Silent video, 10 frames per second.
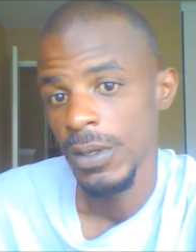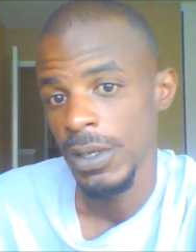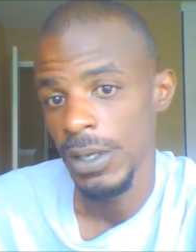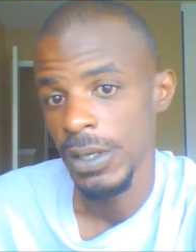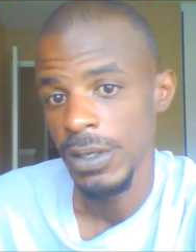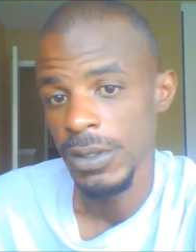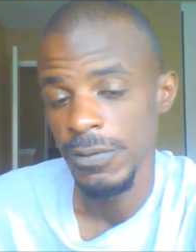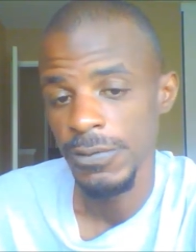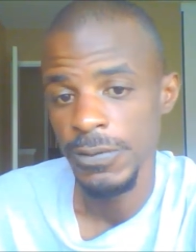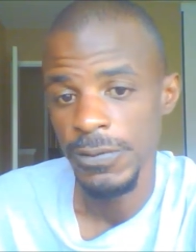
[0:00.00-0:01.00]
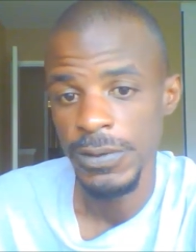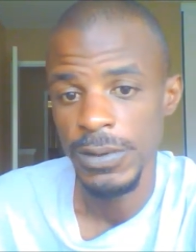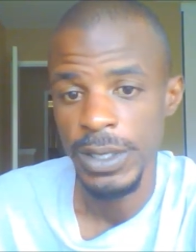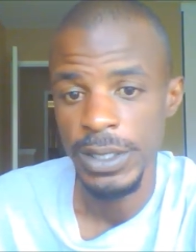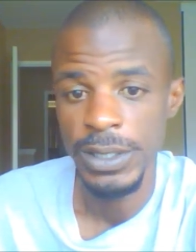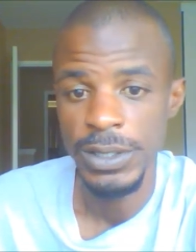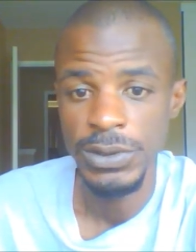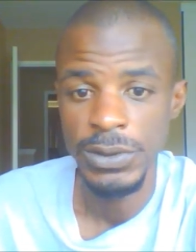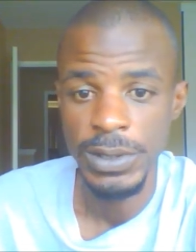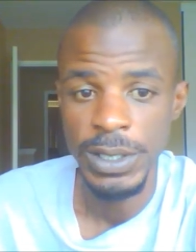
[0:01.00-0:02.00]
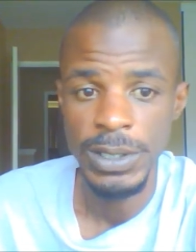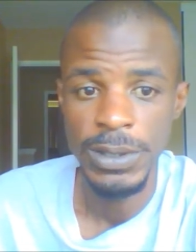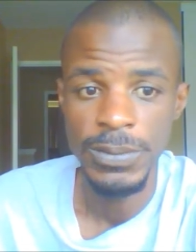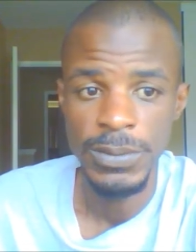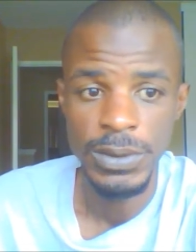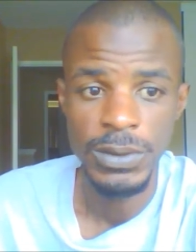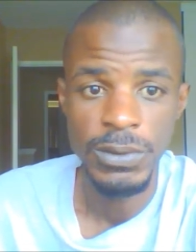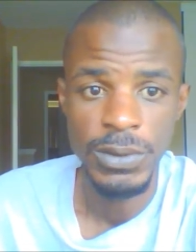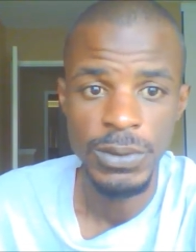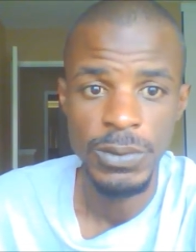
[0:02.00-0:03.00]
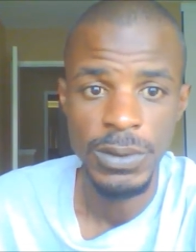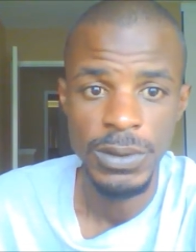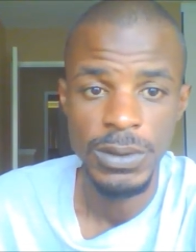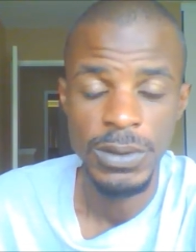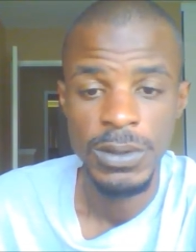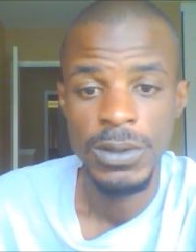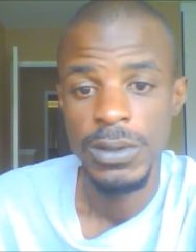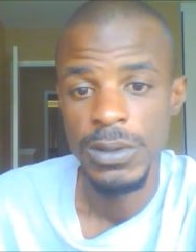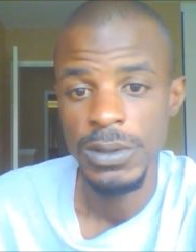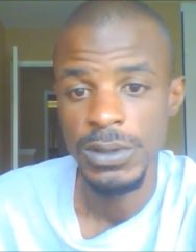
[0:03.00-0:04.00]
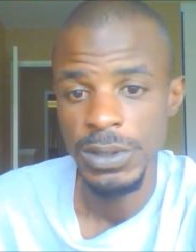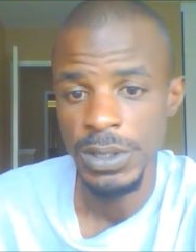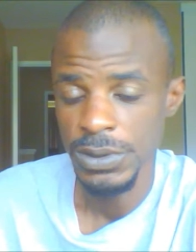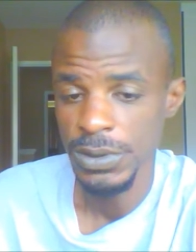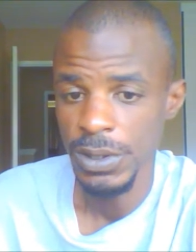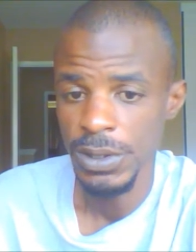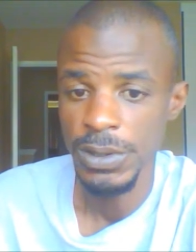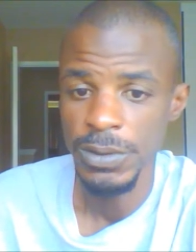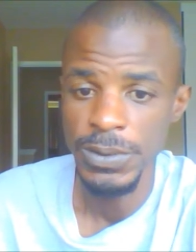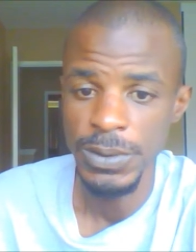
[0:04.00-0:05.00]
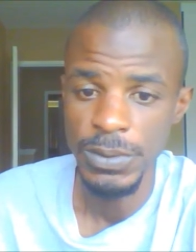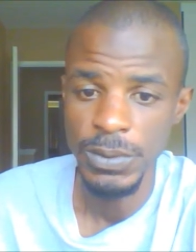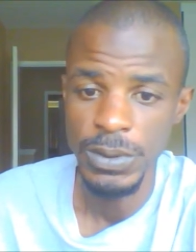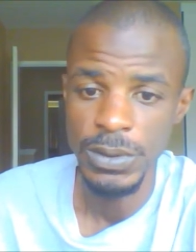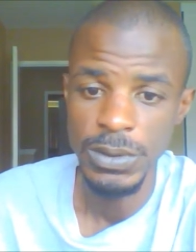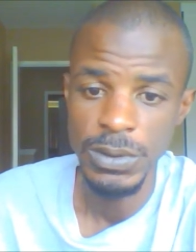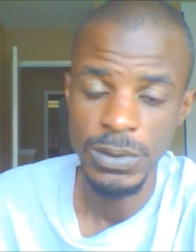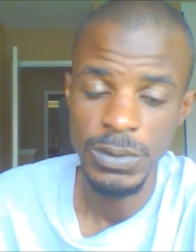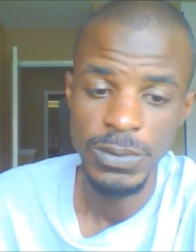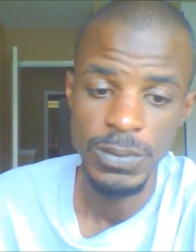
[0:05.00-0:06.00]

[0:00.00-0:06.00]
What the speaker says: And if you feel like that's your name and agree with it, then chances are other people will too.